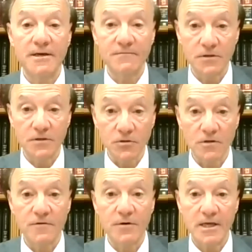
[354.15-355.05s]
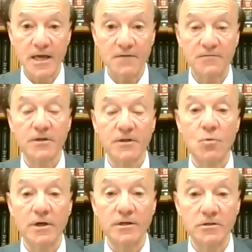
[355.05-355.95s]
You have to look very carefully at
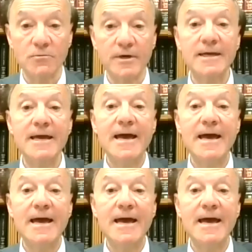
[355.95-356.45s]
what you're doing